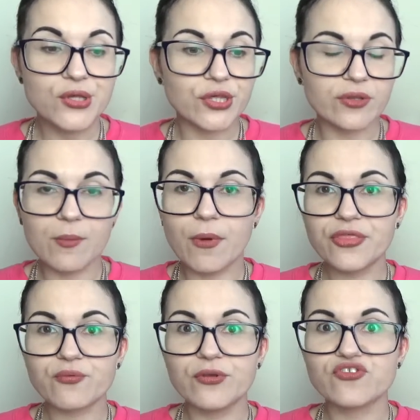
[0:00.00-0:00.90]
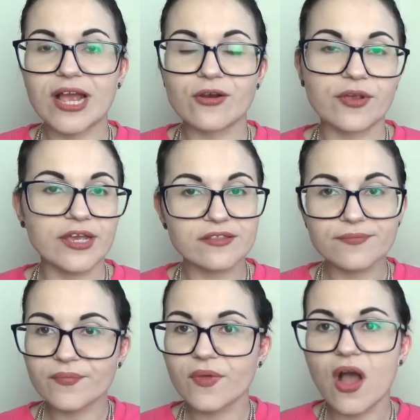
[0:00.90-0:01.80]
So like my throat chakra
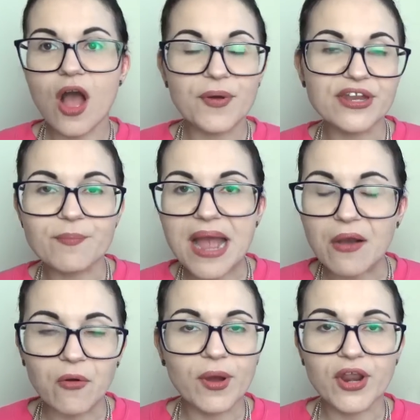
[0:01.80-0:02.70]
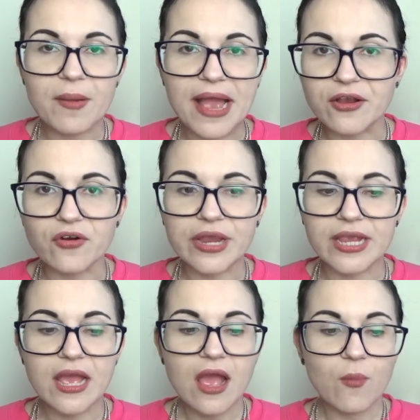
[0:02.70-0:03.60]
is up and about when I'm
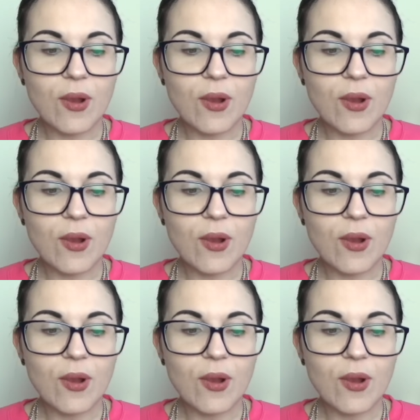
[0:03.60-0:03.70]
angry,